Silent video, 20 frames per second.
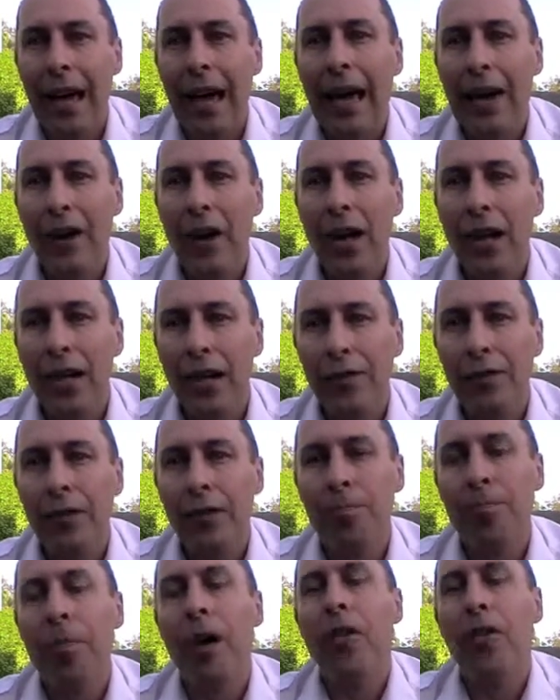And I
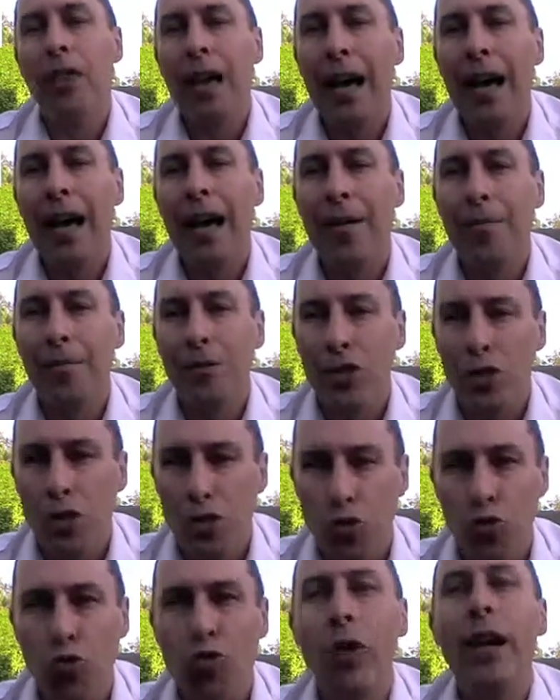lifted both arms
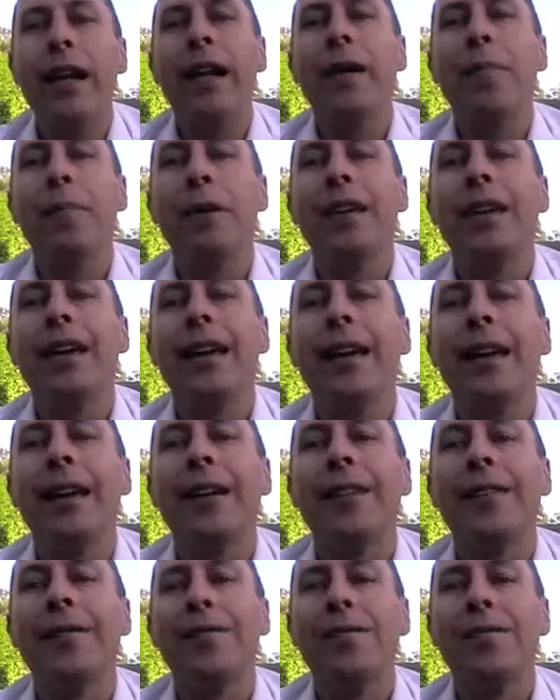straight up in the air.